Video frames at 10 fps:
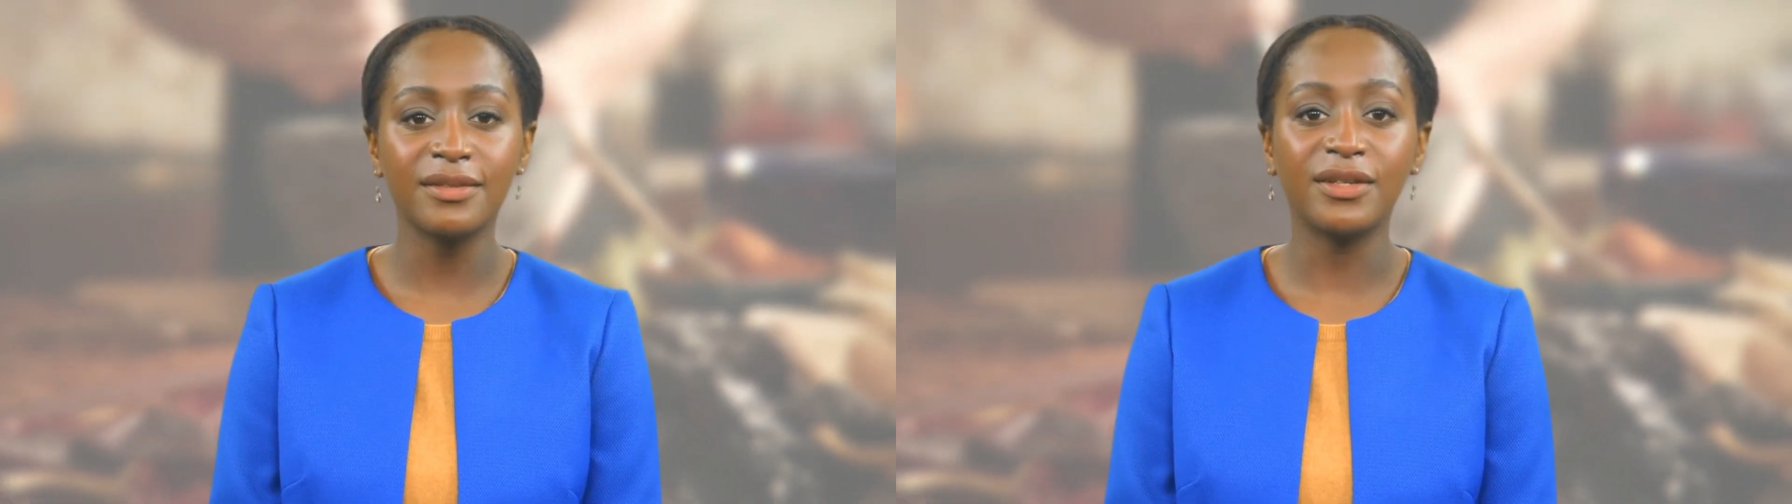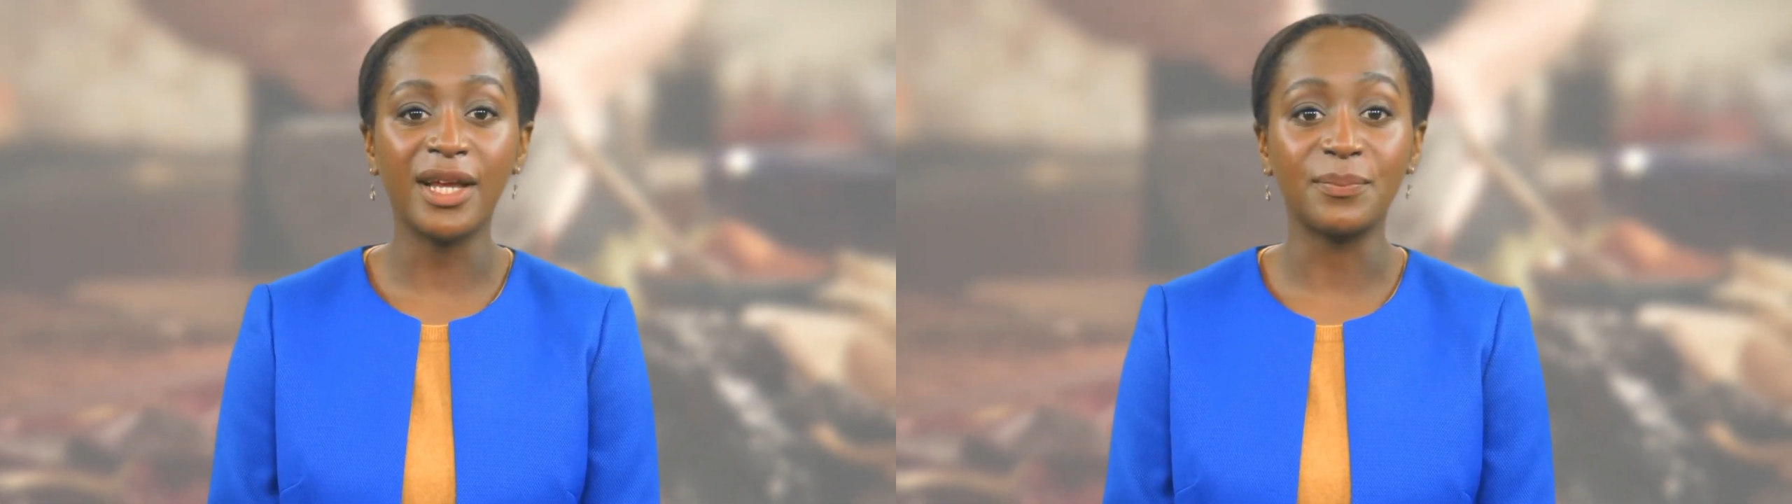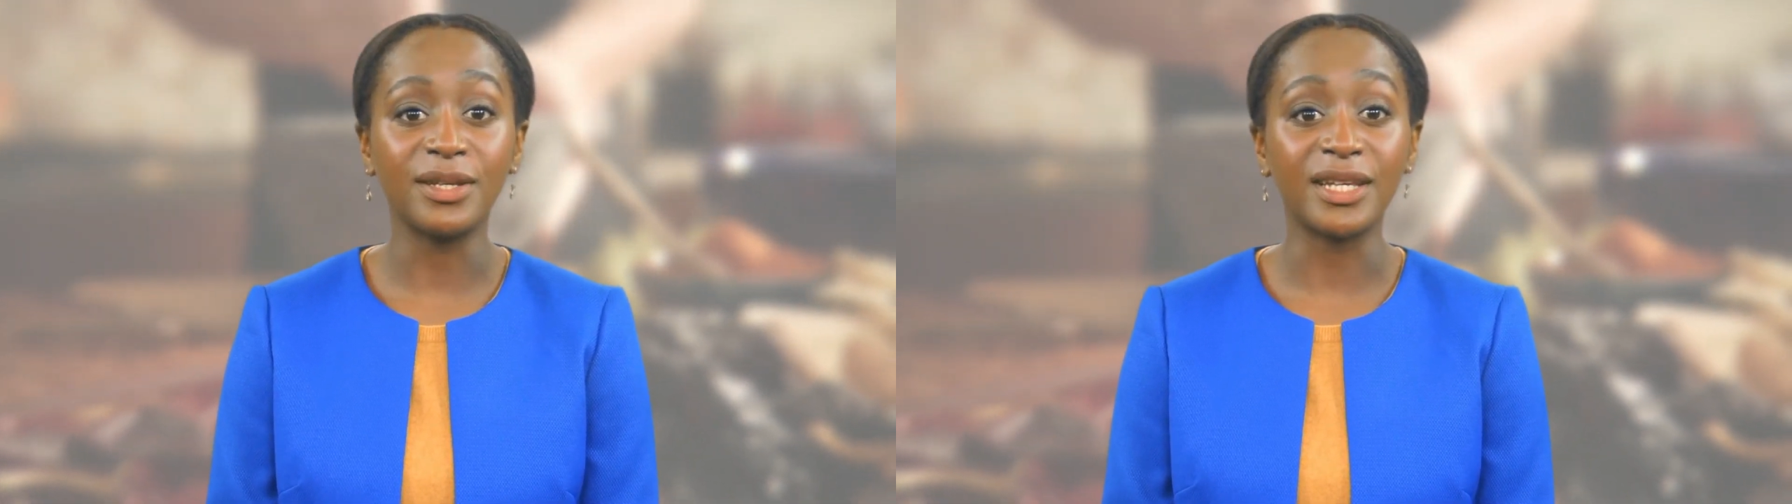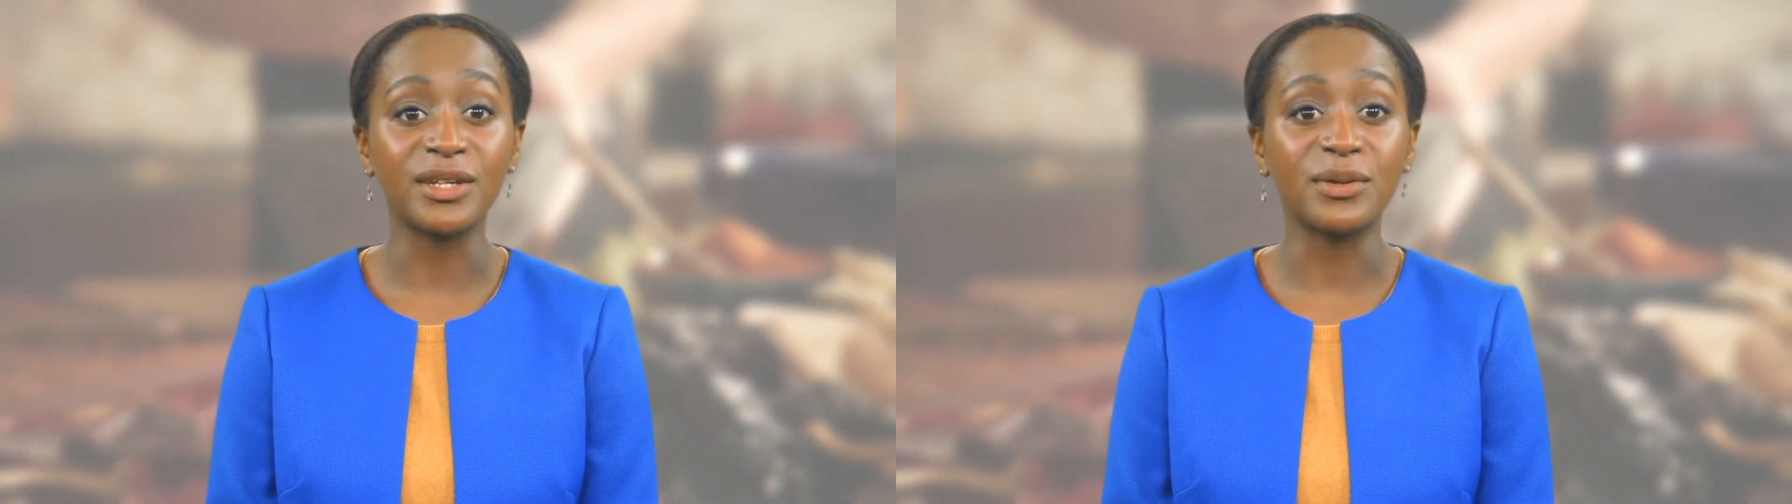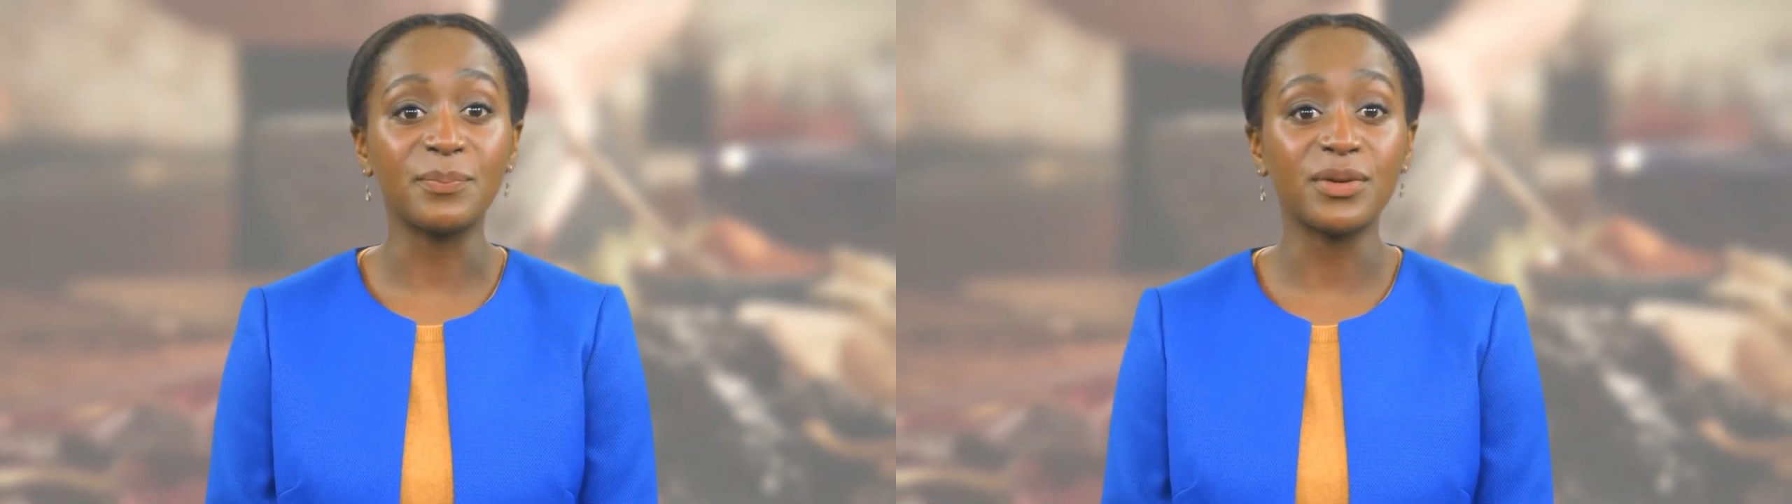Grab your e
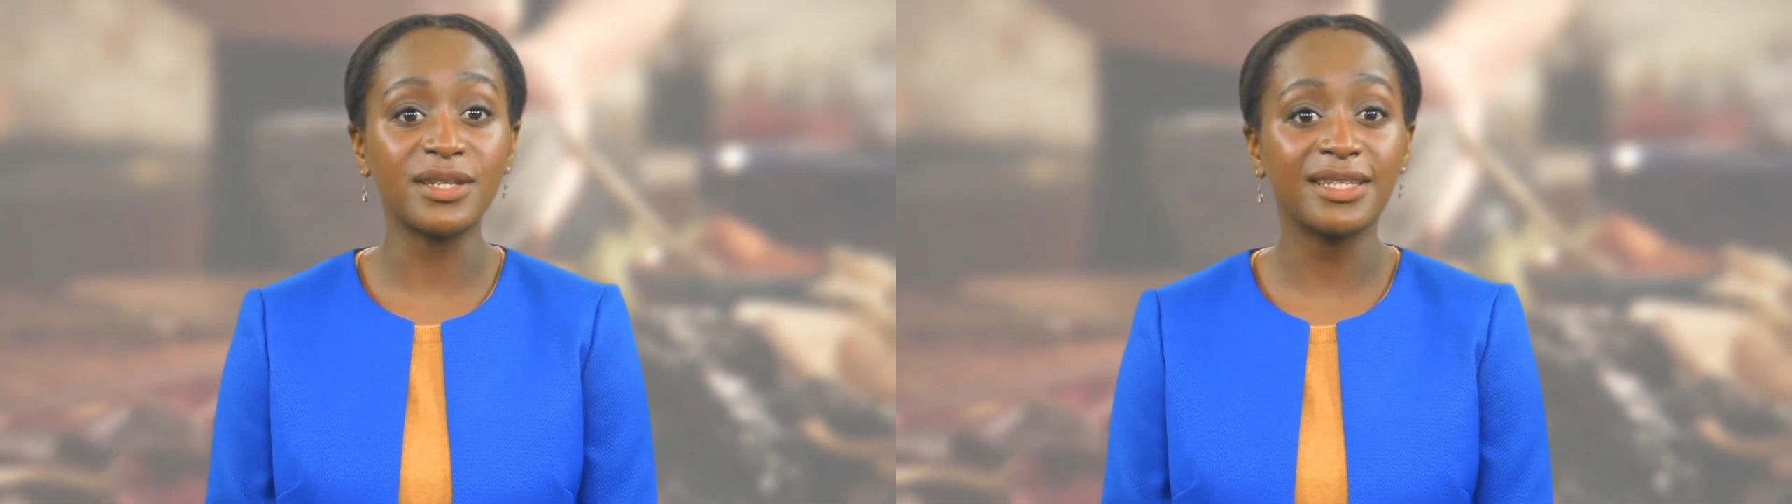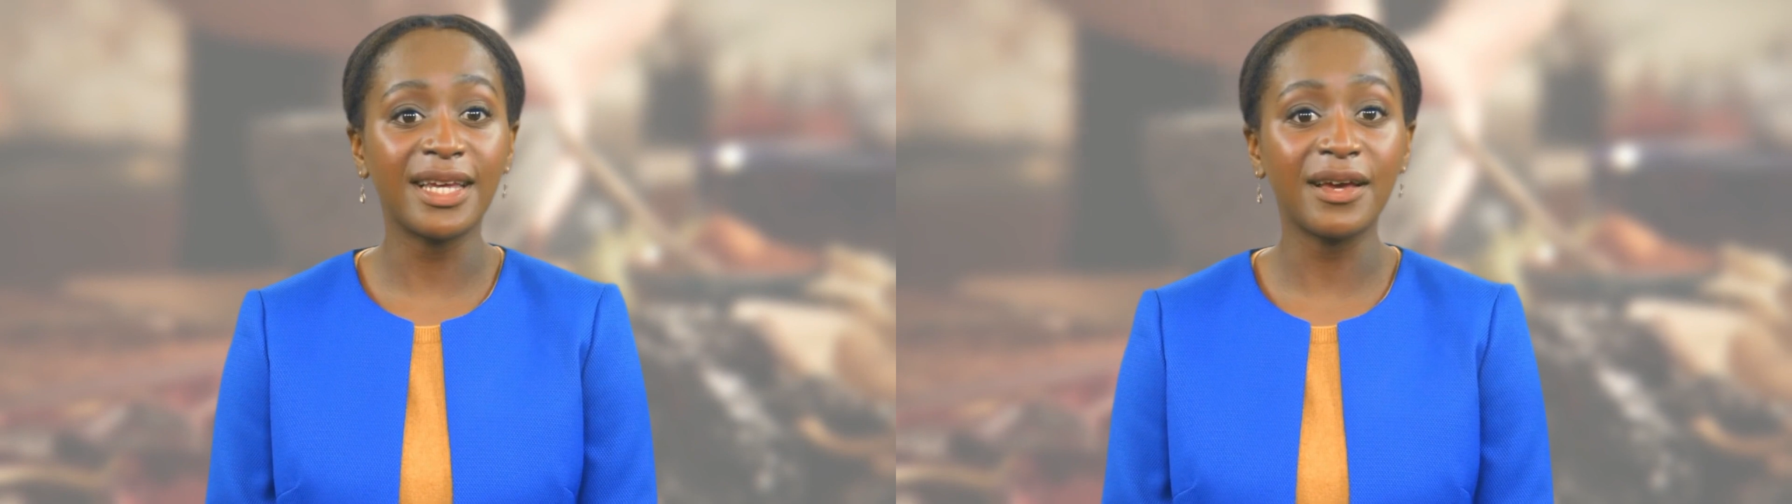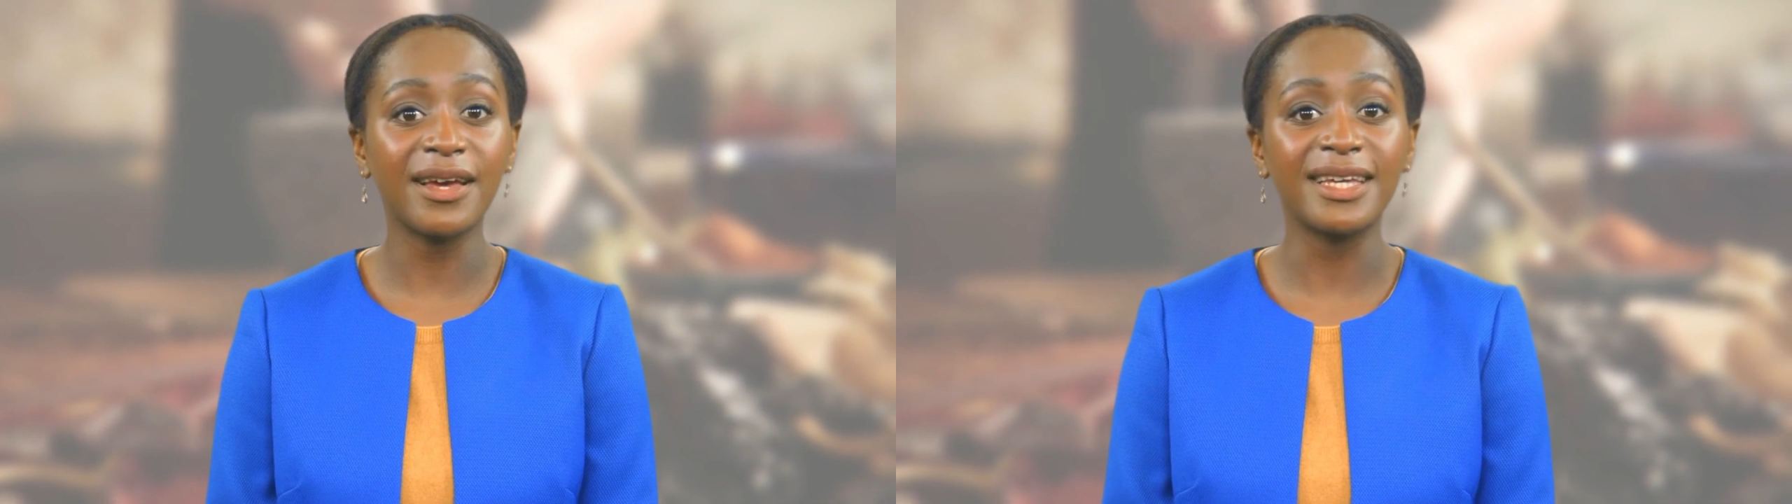cookbooks now